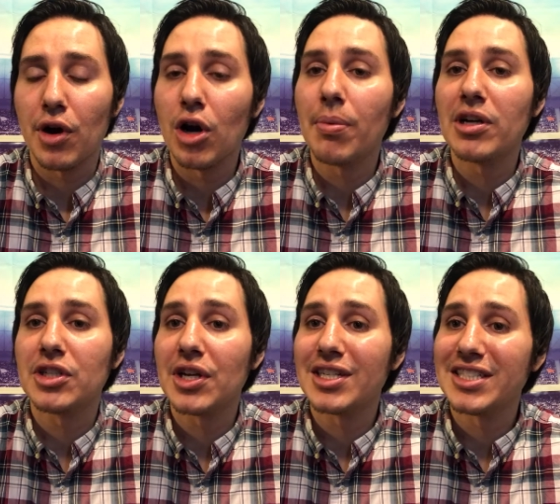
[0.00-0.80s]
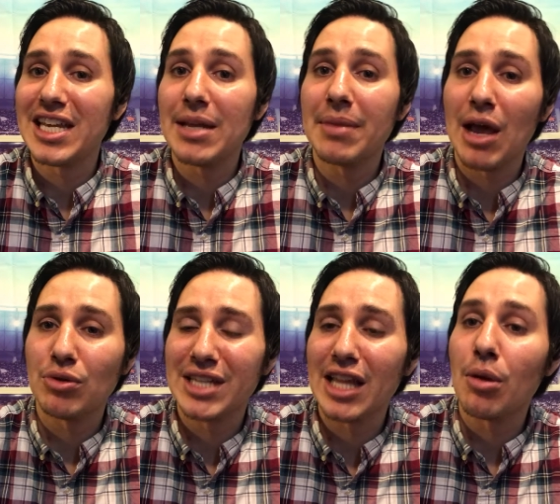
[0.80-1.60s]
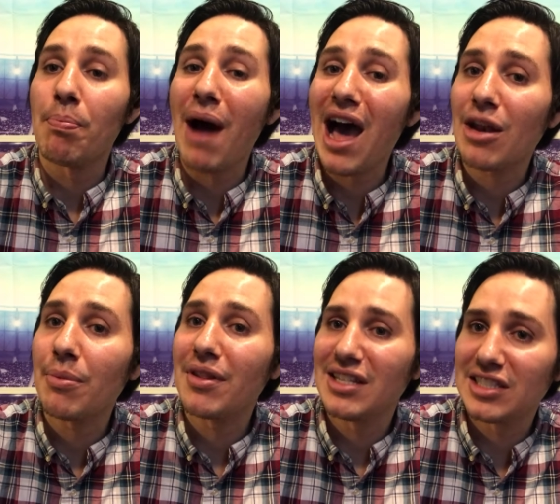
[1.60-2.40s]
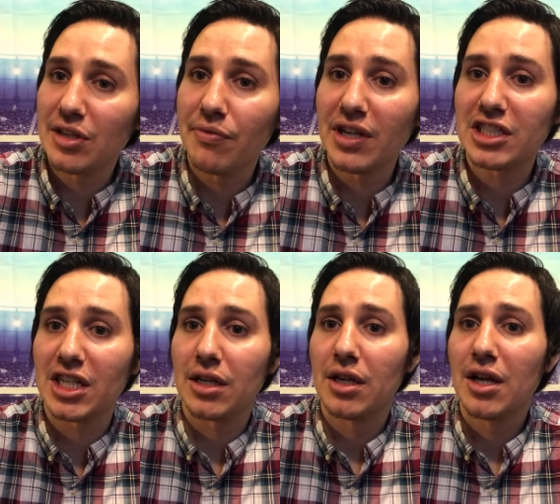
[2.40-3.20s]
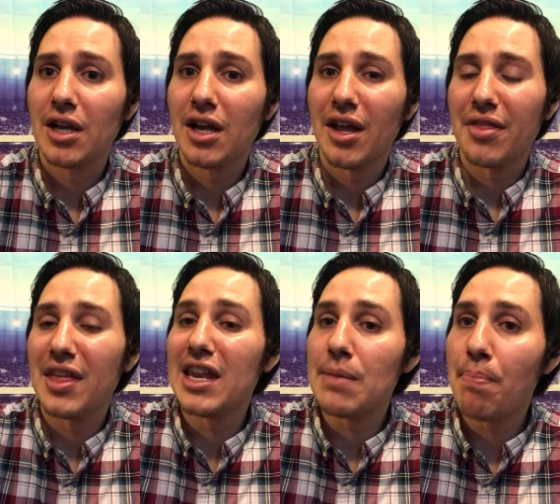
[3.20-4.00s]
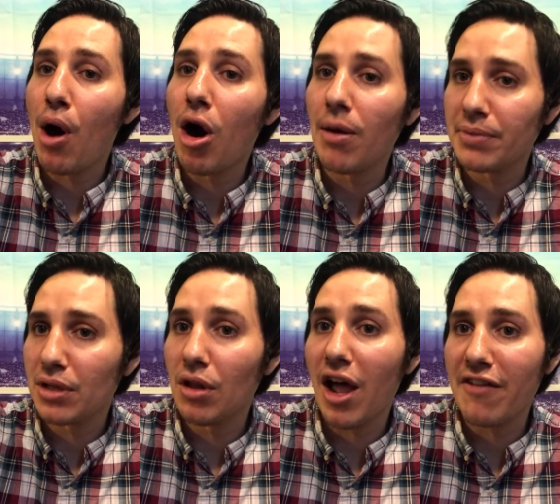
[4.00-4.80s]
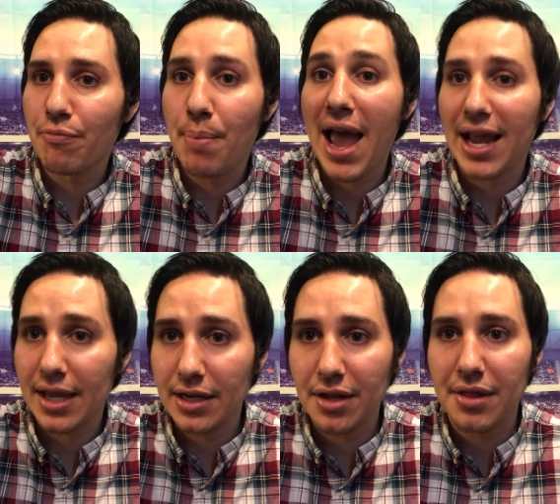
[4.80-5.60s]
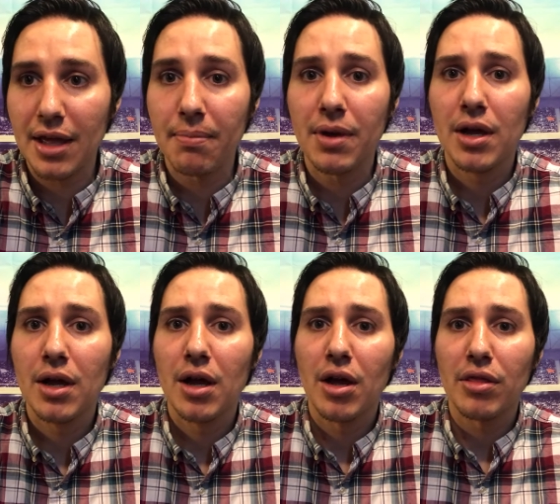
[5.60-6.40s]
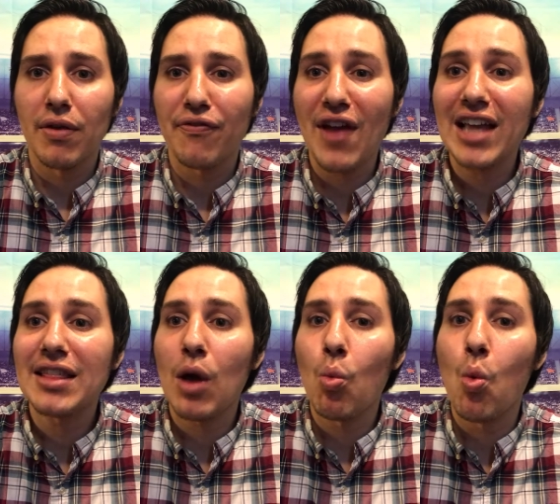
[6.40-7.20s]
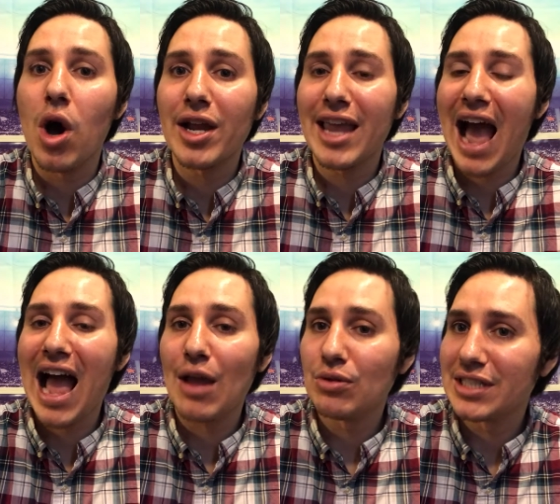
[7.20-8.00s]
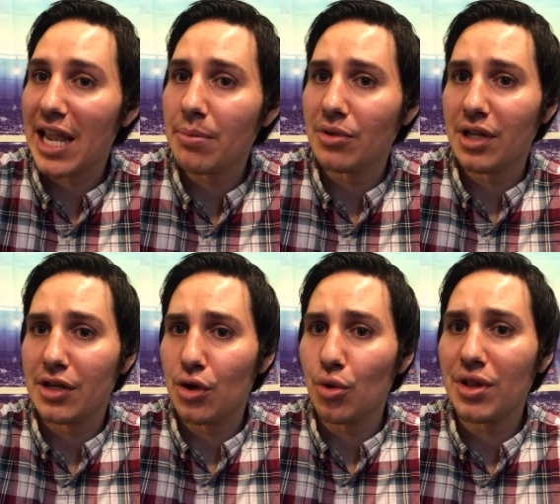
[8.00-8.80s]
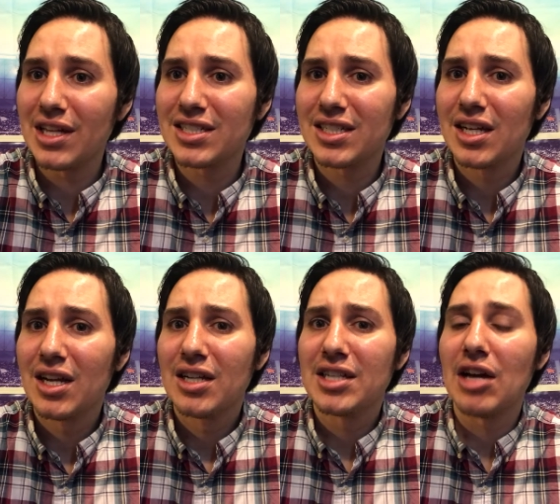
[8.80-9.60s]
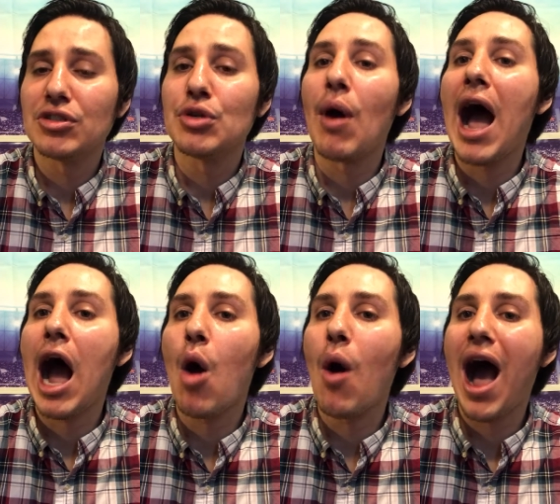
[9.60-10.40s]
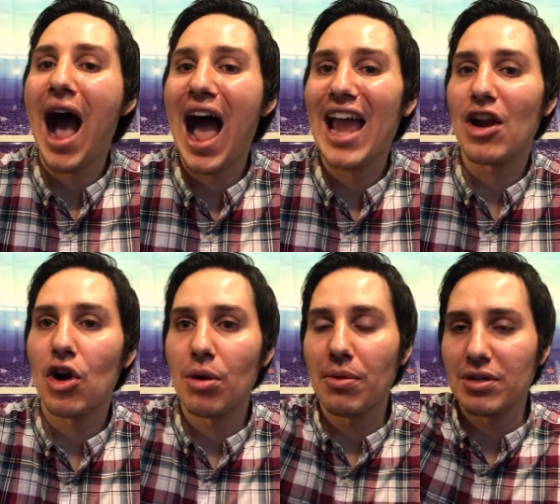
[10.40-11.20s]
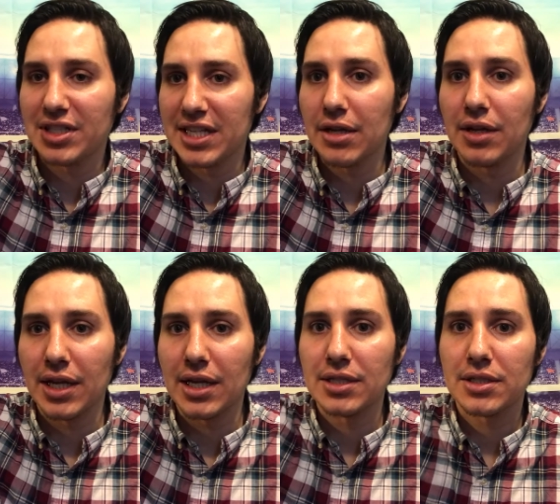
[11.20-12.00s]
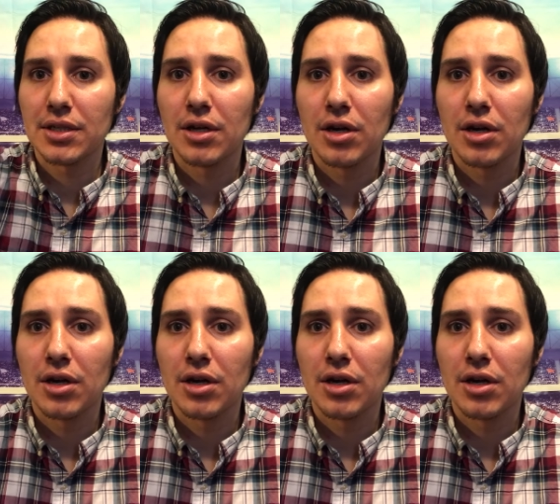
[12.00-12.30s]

Herbert took a team that was at the bottom of this division. Then he pumped life back into them. The fact that one guy was able to do this tells you how high Herbert's ceiling is.